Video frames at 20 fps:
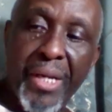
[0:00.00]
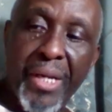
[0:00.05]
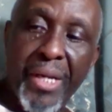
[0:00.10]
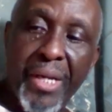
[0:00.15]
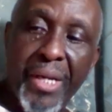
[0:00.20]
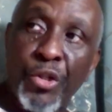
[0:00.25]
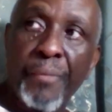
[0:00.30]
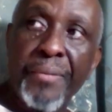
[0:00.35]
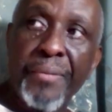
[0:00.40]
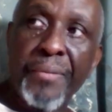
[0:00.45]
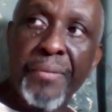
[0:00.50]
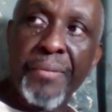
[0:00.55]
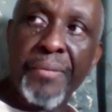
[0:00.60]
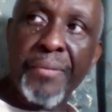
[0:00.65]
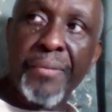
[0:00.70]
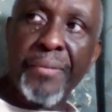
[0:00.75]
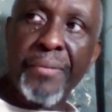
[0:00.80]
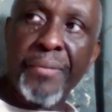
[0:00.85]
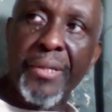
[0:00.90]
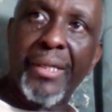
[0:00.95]
and
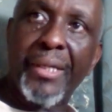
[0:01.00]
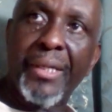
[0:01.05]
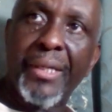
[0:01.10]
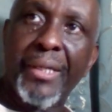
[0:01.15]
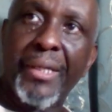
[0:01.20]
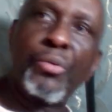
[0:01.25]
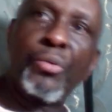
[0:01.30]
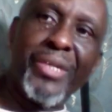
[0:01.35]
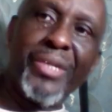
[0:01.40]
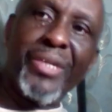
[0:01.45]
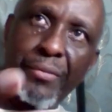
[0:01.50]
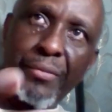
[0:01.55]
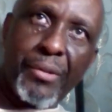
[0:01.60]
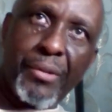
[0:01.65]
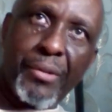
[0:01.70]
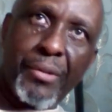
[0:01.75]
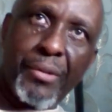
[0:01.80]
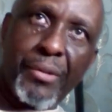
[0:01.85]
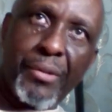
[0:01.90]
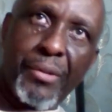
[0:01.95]
engage
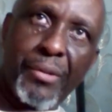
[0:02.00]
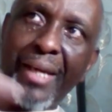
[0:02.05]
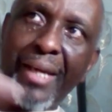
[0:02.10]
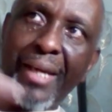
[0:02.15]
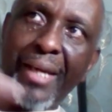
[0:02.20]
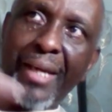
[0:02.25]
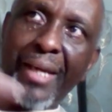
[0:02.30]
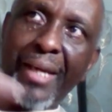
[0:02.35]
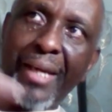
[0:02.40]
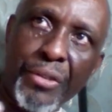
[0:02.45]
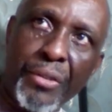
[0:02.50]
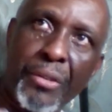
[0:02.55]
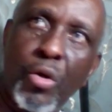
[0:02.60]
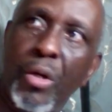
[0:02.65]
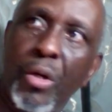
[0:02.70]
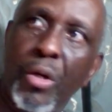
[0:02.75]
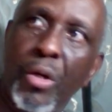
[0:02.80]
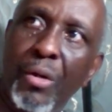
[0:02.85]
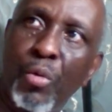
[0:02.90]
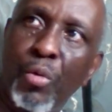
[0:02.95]
with the consumer
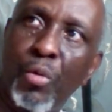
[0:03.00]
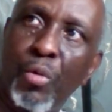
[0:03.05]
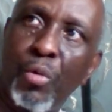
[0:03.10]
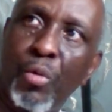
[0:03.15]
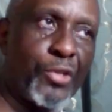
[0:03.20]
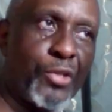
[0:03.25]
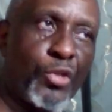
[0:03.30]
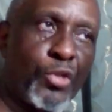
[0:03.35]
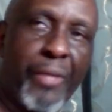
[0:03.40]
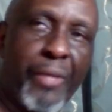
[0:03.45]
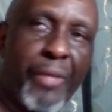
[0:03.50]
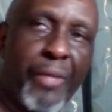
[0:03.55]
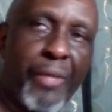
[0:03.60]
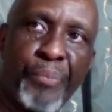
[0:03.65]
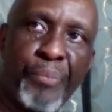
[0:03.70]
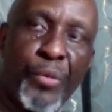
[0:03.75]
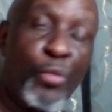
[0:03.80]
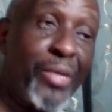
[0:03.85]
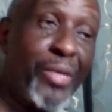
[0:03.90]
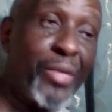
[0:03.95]
who is now engaging
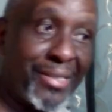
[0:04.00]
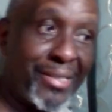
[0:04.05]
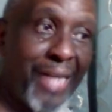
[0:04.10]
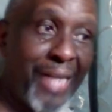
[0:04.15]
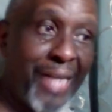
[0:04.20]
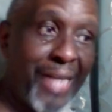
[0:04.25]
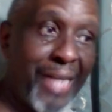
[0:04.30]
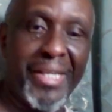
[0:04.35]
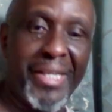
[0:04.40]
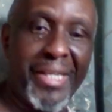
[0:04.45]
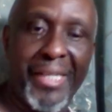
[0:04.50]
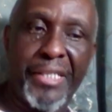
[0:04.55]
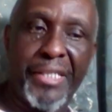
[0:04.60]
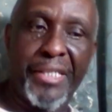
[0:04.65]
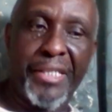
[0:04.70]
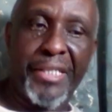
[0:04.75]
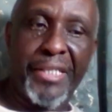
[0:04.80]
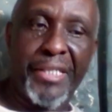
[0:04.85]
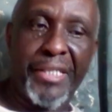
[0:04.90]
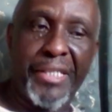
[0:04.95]
with them. They're
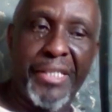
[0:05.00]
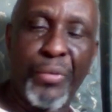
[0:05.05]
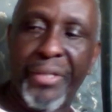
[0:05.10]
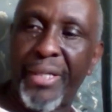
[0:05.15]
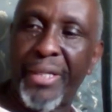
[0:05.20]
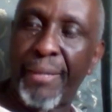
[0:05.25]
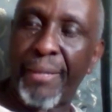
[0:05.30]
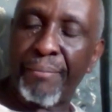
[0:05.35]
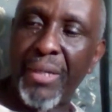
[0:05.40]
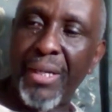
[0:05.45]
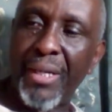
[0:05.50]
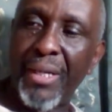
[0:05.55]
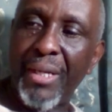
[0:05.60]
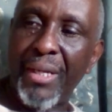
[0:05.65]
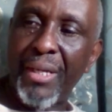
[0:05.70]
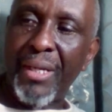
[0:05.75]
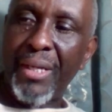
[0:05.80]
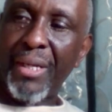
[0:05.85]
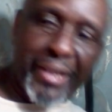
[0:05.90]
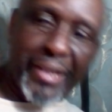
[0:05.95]
saying, well, I'm interested
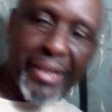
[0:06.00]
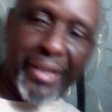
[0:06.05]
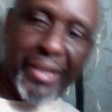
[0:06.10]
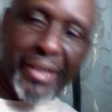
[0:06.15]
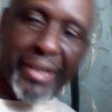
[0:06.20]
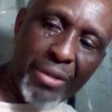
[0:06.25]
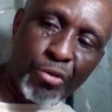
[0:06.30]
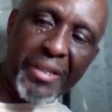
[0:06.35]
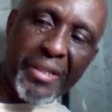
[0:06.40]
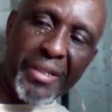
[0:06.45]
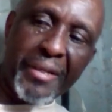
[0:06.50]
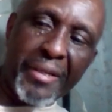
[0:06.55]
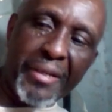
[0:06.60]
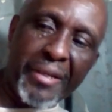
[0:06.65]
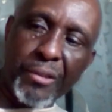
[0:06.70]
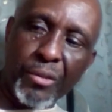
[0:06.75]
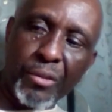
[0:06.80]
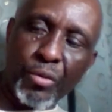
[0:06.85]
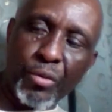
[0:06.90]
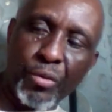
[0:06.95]
in this. So is it
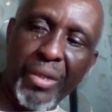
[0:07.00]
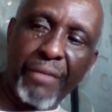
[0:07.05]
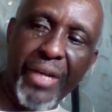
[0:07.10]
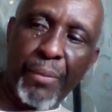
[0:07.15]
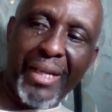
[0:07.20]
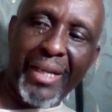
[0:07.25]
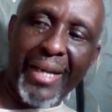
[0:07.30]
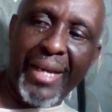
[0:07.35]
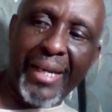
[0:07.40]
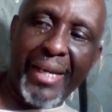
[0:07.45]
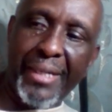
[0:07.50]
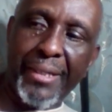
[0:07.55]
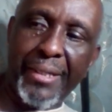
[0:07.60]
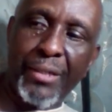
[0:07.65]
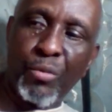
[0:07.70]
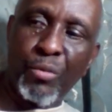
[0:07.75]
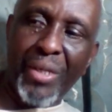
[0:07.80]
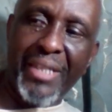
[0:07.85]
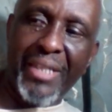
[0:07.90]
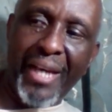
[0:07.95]
available? Can I get it?
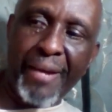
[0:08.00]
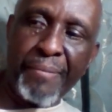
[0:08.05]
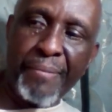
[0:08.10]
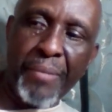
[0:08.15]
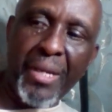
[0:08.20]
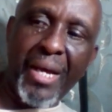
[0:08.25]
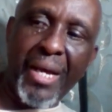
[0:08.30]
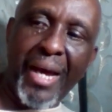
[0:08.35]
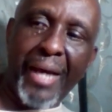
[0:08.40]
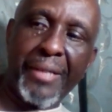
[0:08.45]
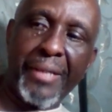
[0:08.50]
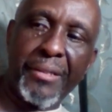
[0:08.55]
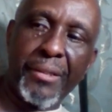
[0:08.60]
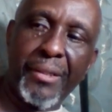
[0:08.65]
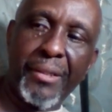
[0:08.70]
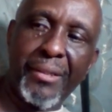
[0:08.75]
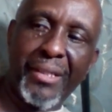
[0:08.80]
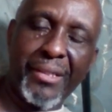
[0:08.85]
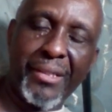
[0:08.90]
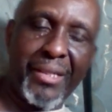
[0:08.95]
What time? And
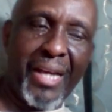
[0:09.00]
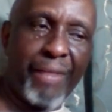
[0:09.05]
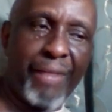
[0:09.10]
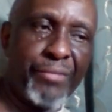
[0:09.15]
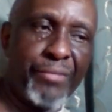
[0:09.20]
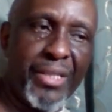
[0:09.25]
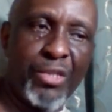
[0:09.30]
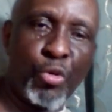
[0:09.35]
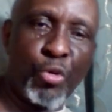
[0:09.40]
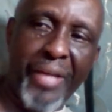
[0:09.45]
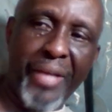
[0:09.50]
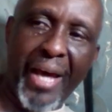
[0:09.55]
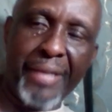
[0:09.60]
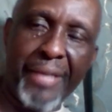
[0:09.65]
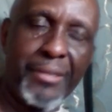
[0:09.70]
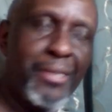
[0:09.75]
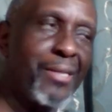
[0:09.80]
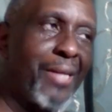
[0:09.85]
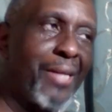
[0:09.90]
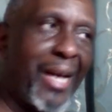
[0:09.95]
does it have this or that?
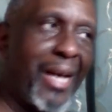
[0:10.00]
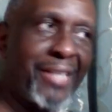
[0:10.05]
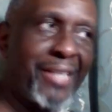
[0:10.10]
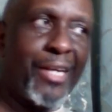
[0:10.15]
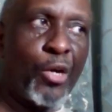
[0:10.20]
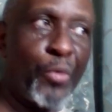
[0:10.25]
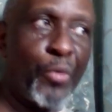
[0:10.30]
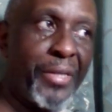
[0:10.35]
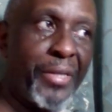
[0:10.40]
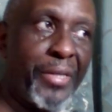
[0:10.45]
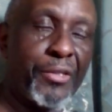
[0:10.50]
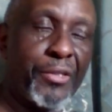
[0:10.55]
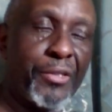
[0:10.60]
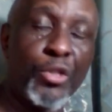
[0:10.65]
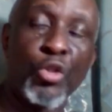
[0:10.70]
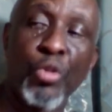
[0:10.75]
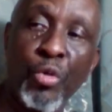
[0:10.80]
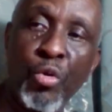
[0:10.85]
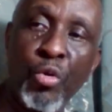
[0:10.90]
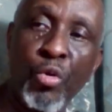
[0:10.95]
They're asking questions.
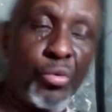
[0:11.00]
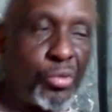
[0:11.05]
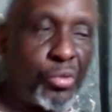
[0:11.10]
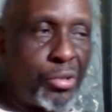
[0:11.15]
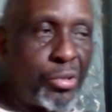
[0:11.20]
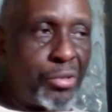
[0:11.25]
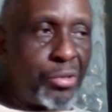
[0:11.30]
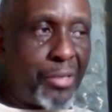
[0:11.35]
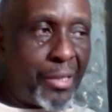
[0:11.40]
To who? To the